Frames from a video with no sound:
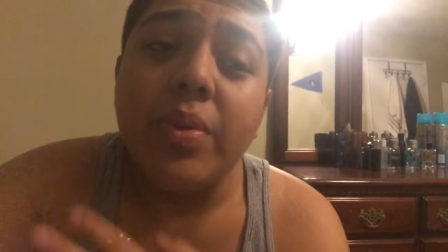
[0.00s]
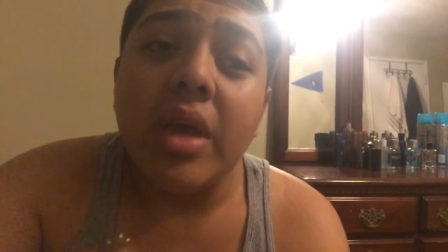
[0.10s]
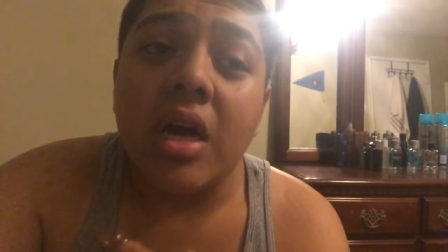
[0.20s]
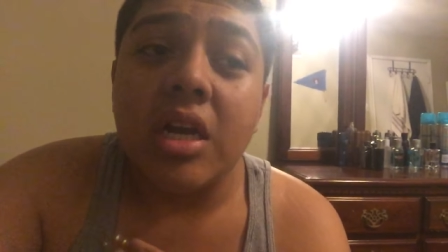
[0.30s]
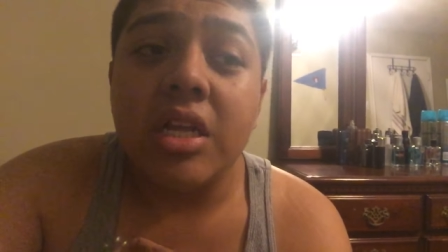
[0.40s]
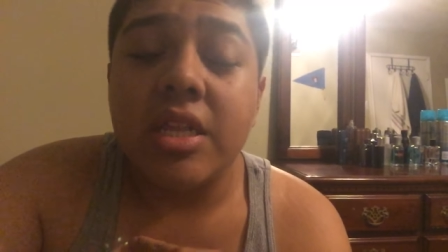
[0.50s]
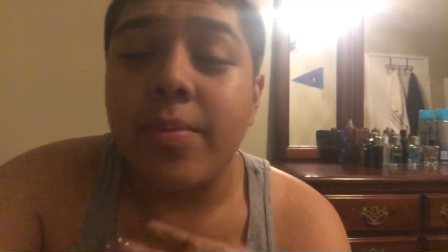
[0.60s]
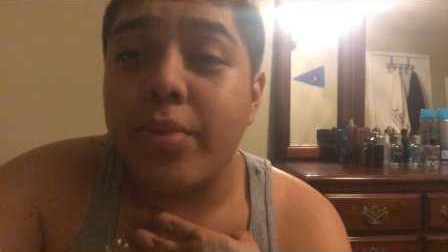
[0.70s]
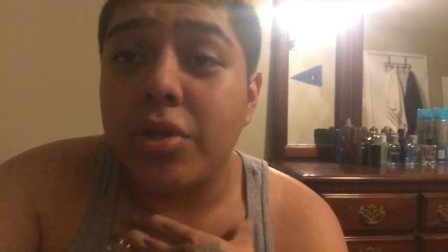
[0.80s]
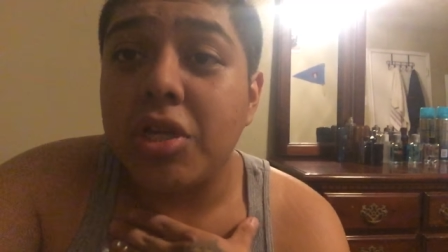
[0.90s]
to be
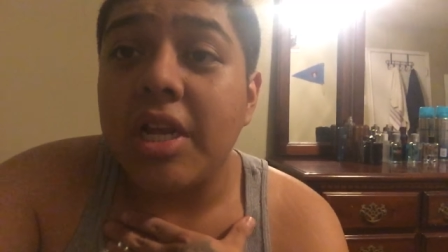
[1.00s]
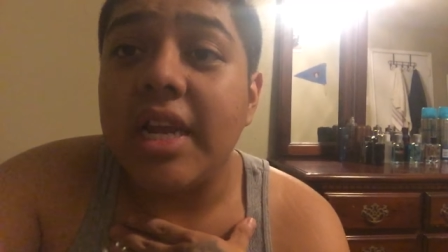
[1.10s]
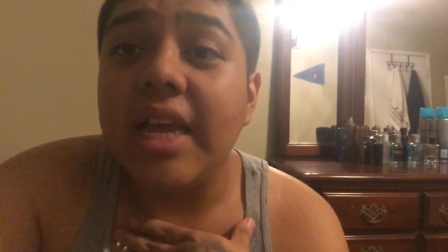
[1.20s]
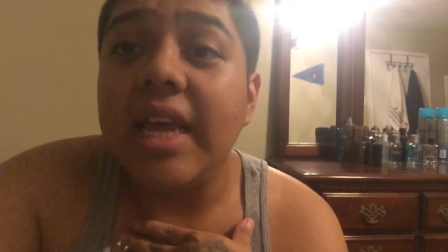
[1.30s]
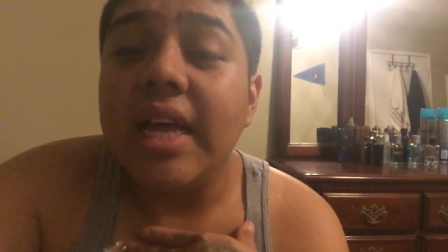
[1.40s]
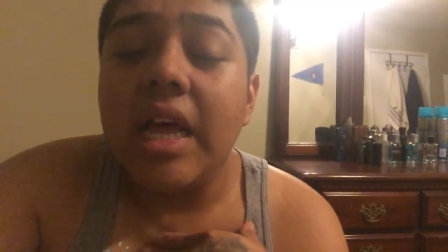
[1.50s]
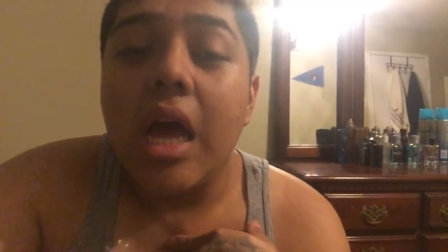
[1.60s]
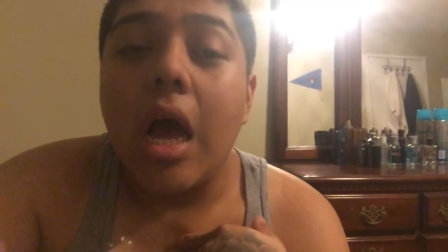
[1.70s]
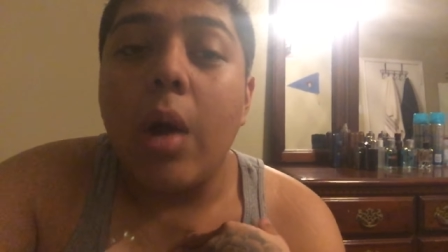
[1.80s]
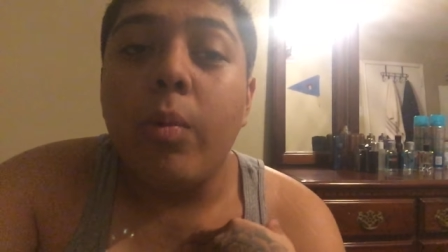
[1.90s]
honest and personally,
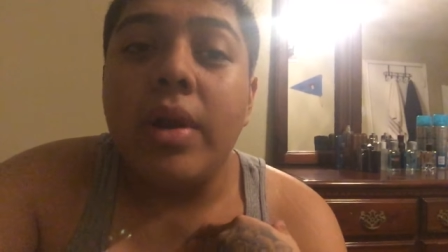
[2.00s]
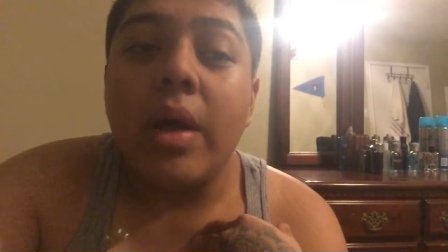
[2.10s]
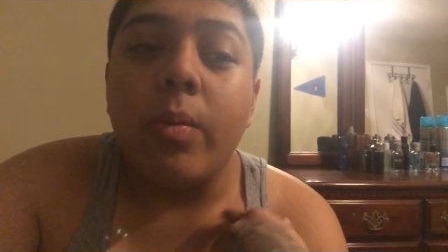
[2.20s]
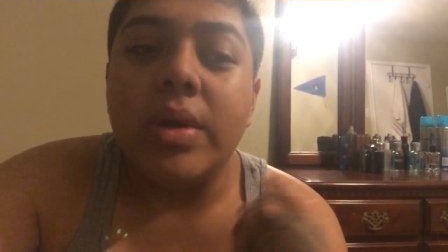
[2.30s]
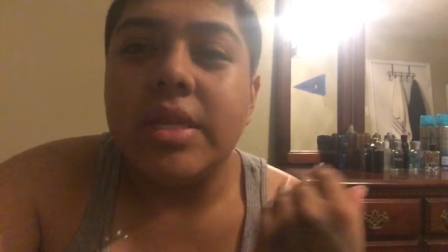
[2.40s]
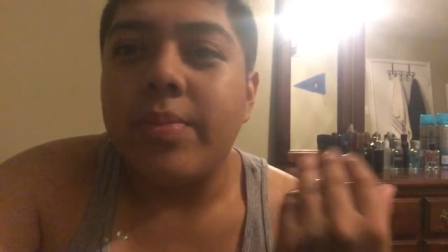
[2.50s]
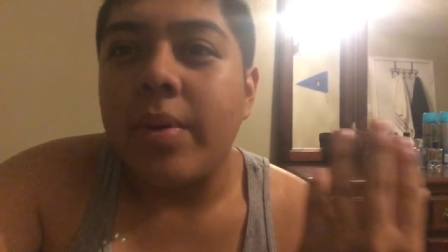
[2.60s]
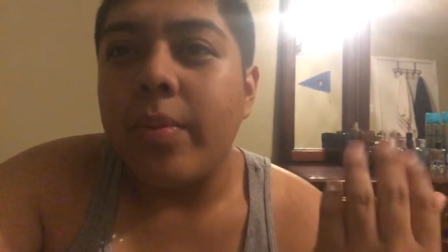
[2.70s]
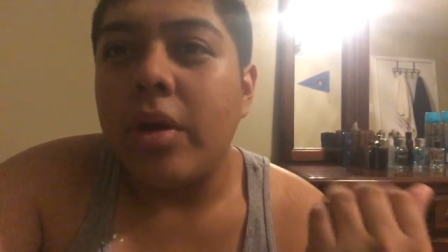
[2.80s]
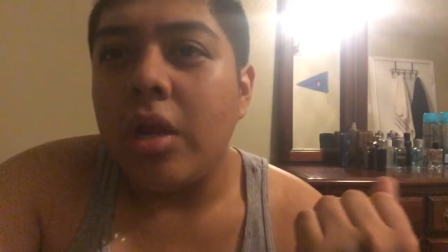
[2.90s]
I will not waste
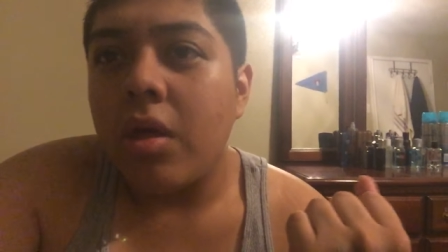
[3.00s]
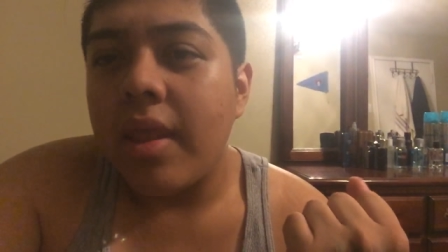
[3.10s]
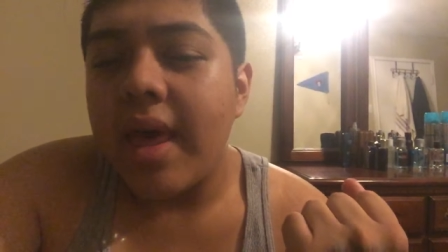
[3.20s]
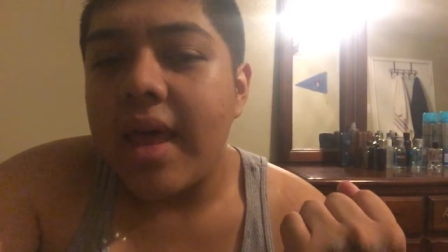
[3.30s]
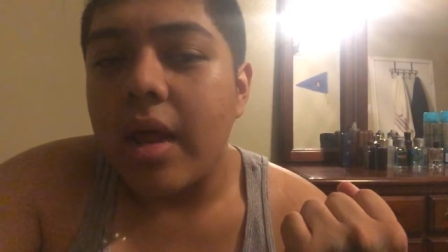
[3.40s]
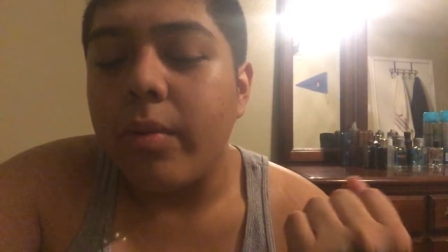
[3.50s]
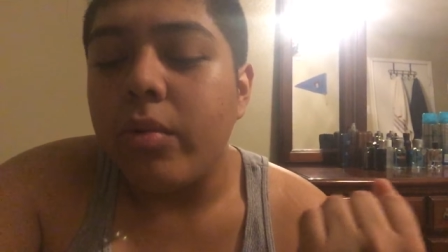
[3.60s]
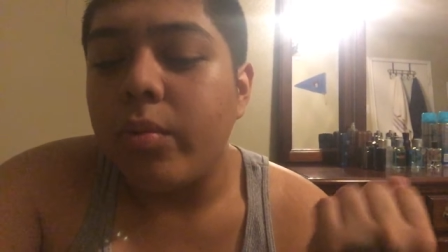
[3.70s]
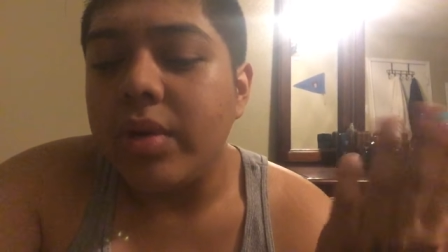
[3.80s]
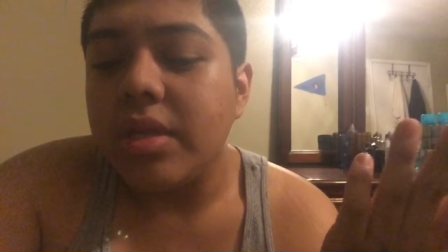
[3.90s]
my money on that. I
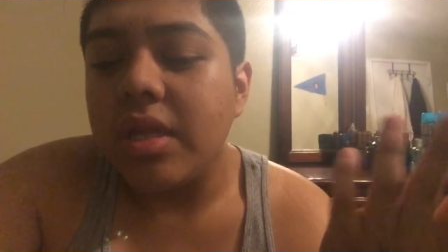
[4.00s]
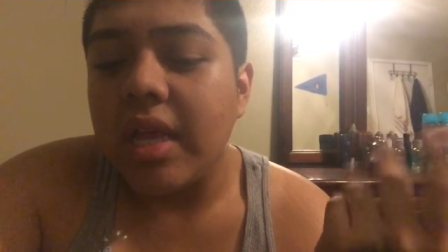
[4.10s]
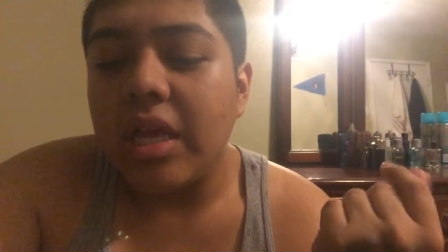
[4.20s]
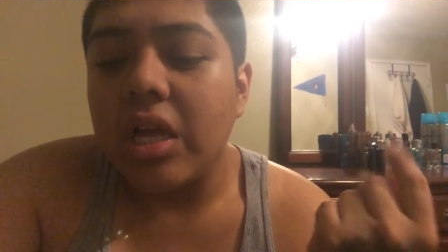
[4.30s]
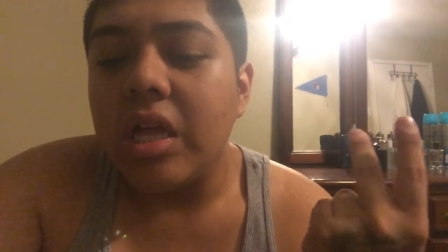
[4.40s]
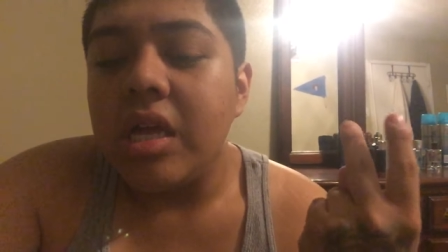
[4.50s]
will waste like